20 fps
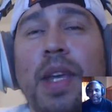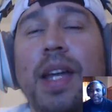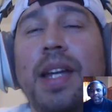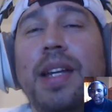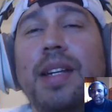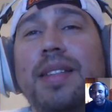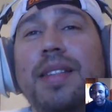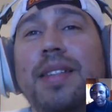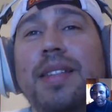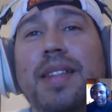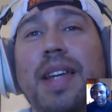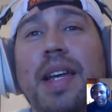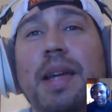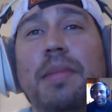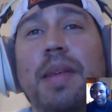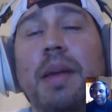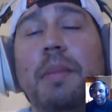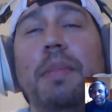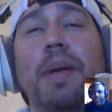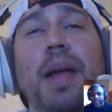And it's the
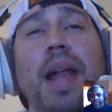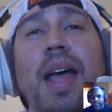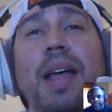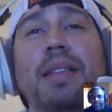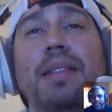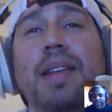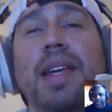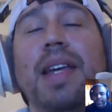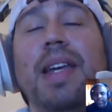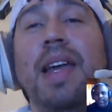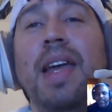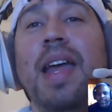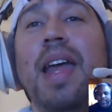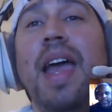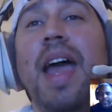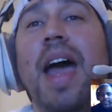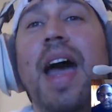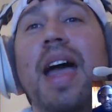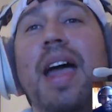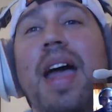same thing. But it's like
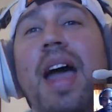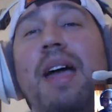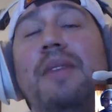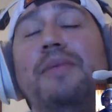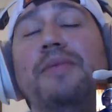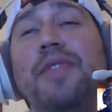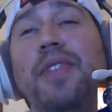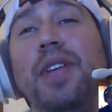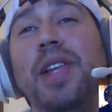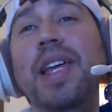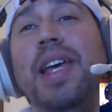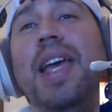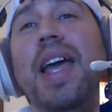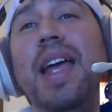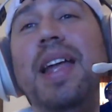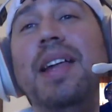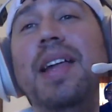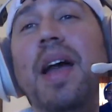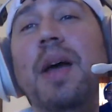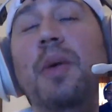I feel like
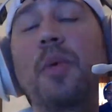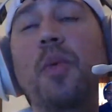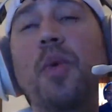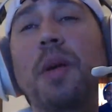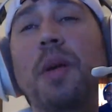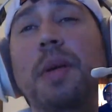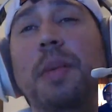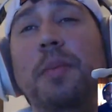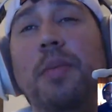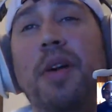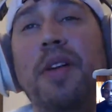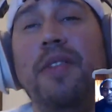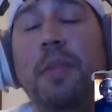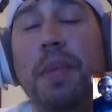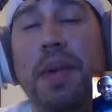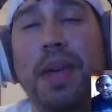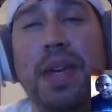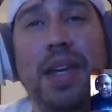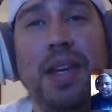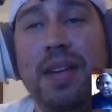I want to be part of it.
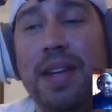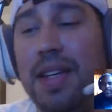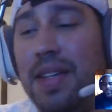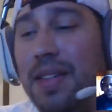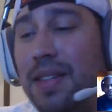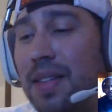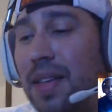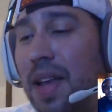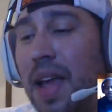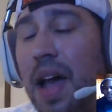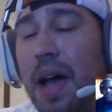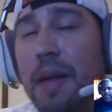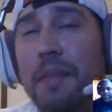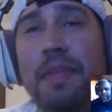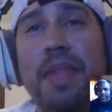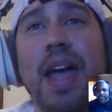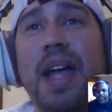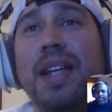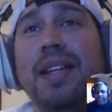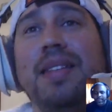But here it is.
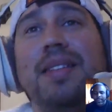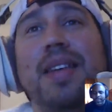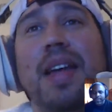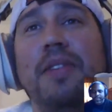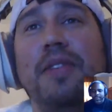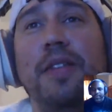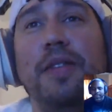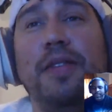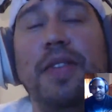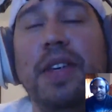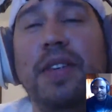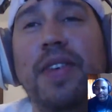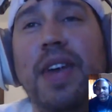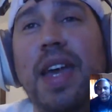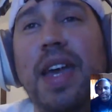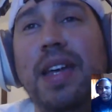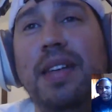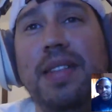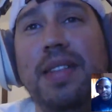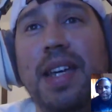I'm not excited for FIFA
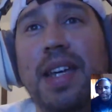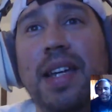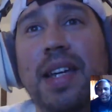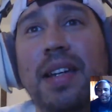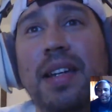18.